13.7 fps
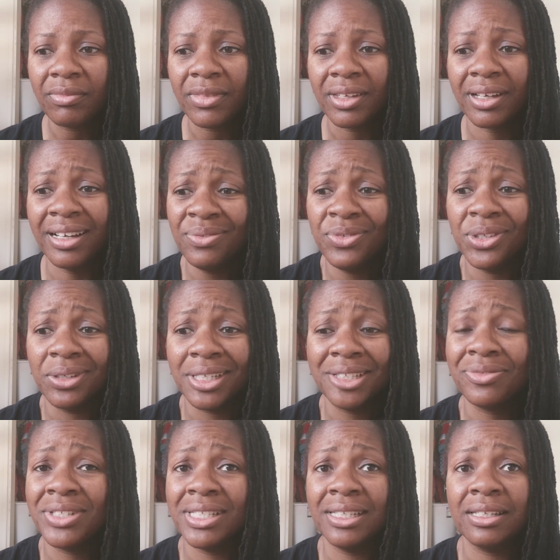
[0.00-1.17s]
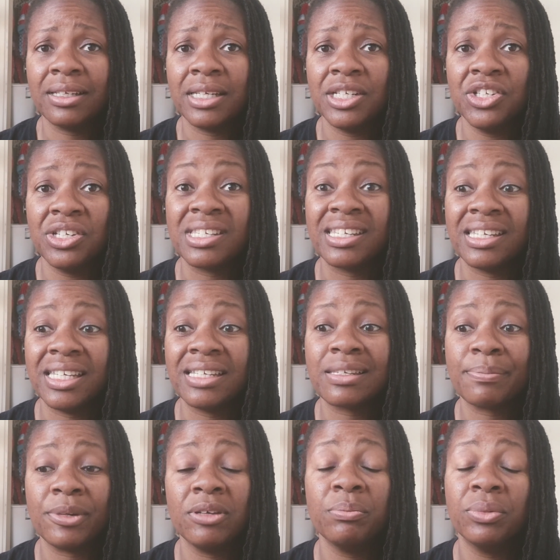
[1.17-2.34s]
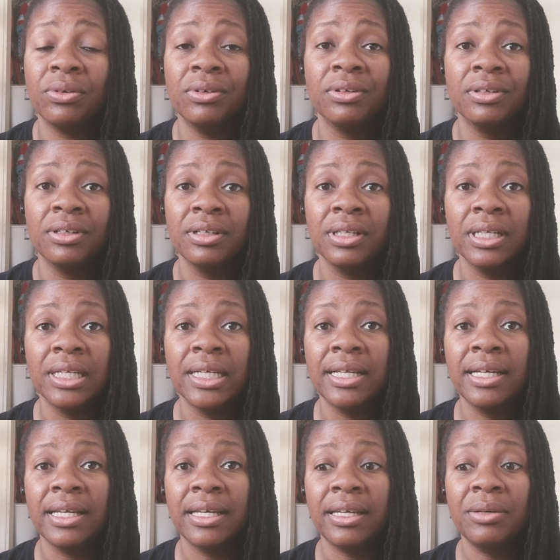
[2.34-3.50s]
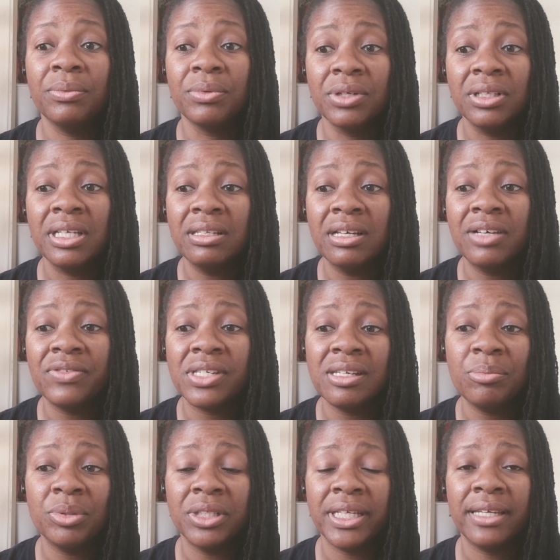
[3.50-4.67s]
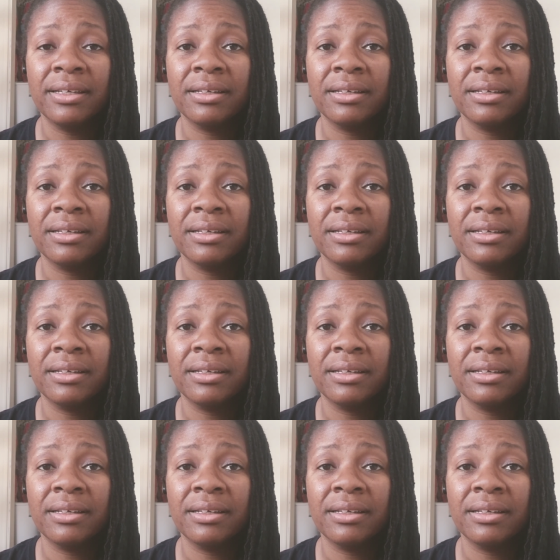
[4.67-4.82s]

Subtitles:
I feel, gifted. He just gets people. He really loves deeply.